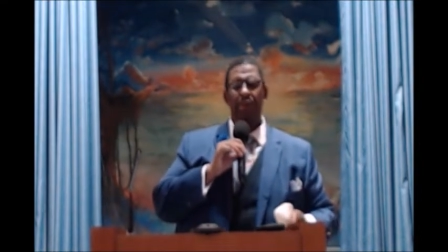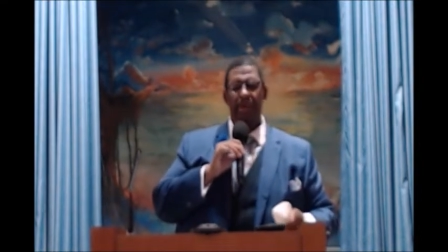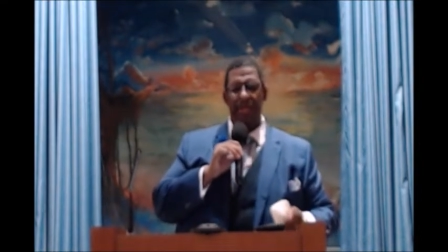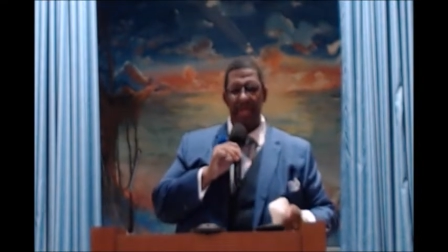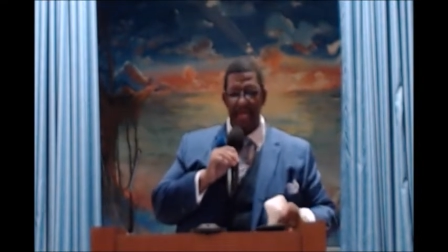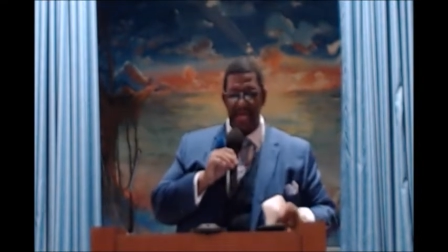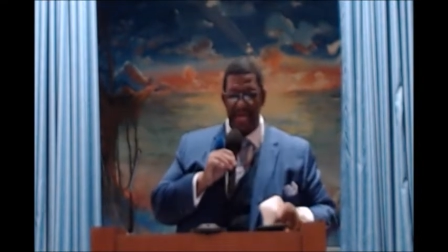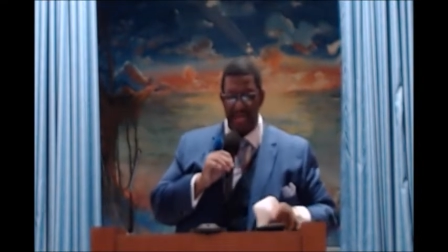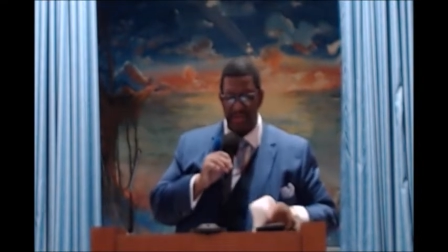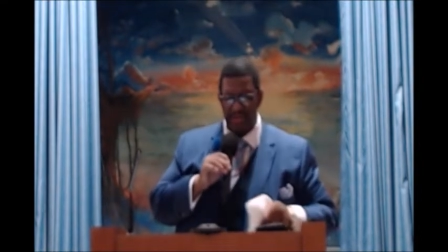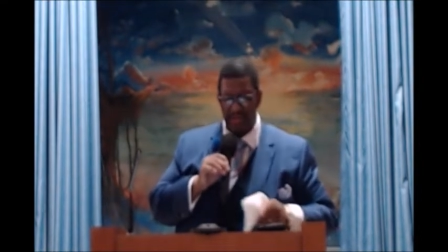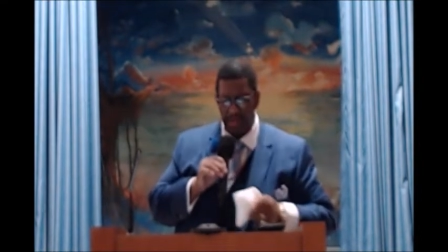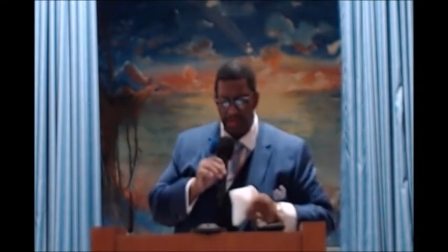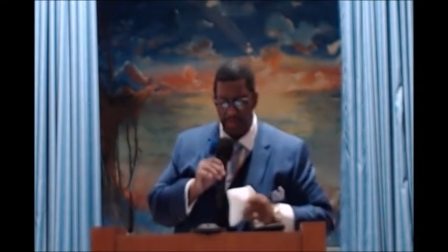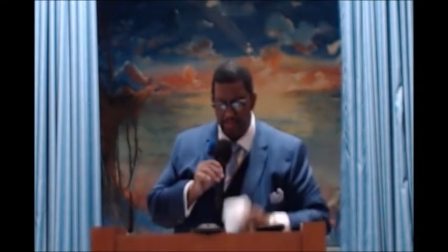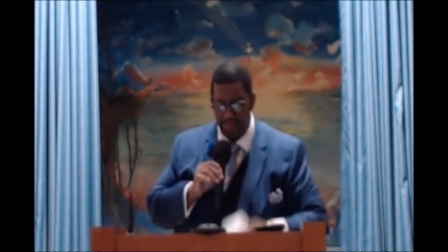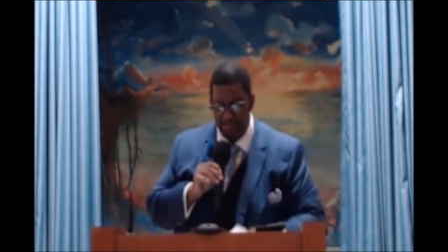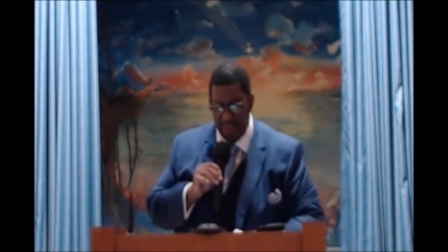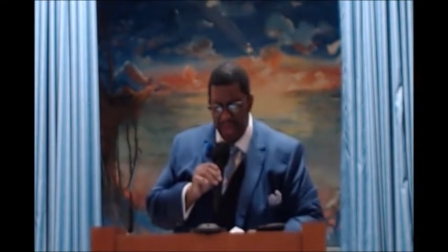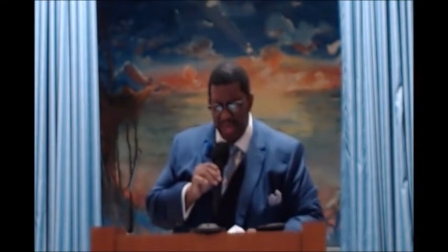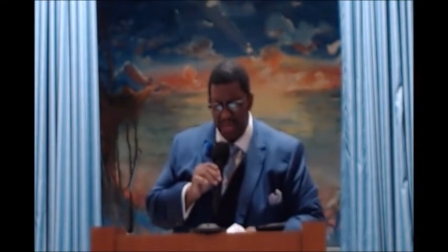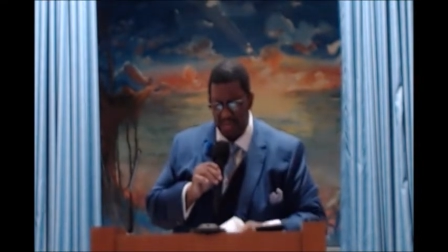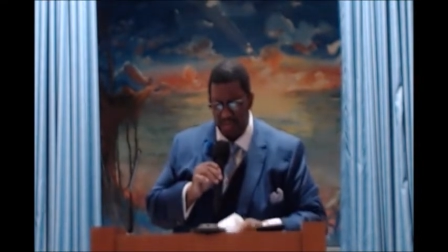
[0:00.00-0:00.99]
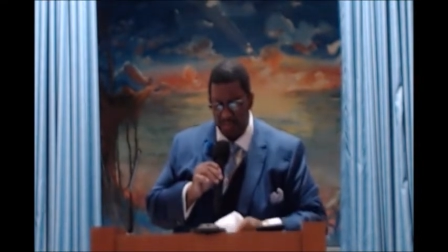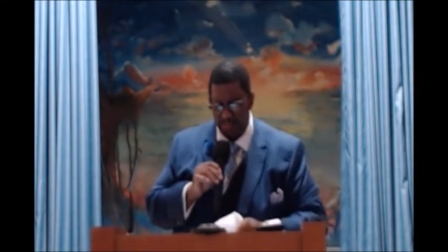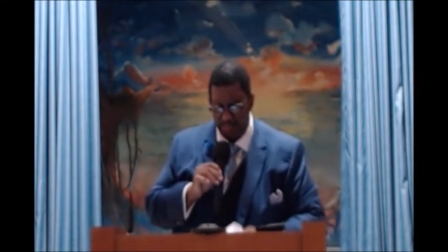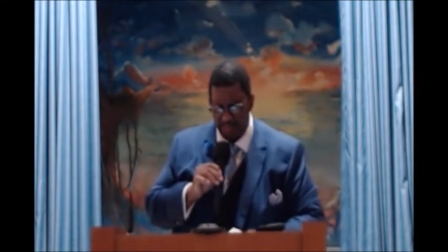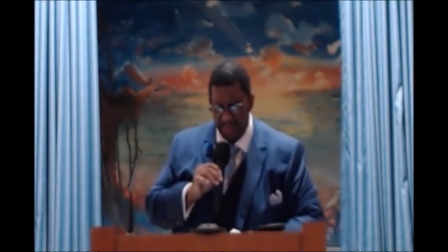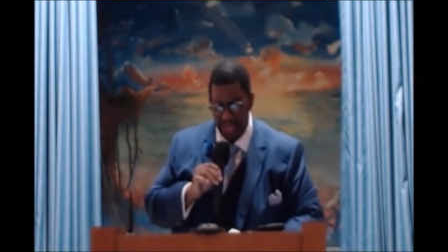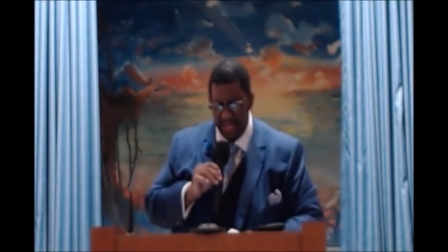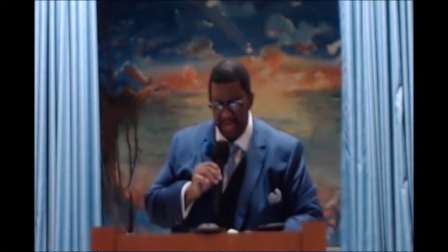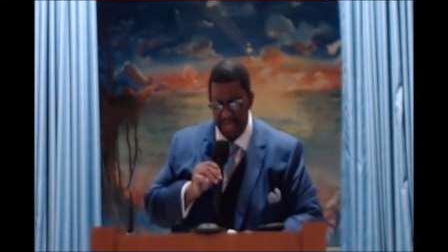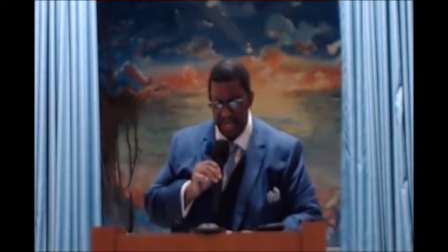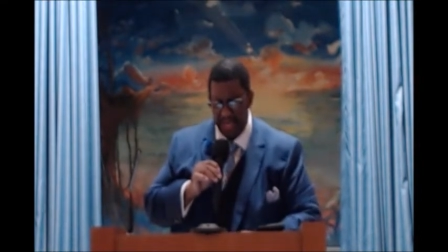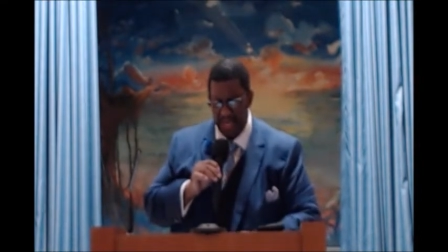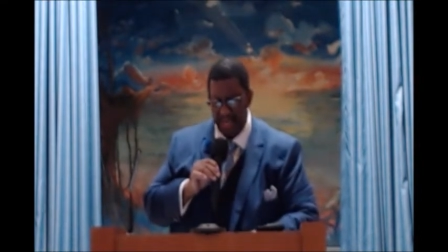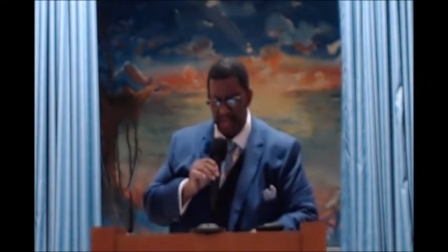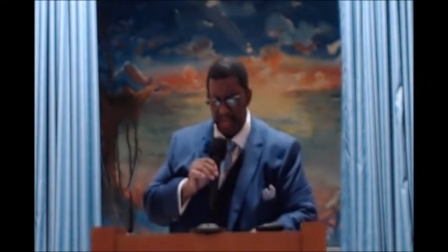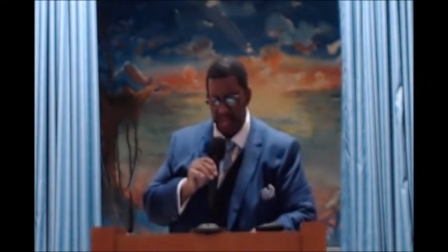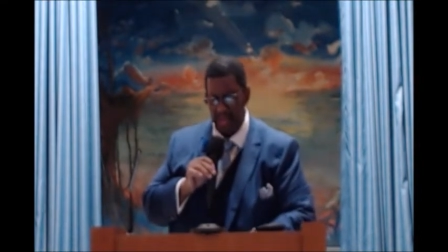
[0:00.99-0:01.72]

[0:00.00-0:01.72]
he has the best plan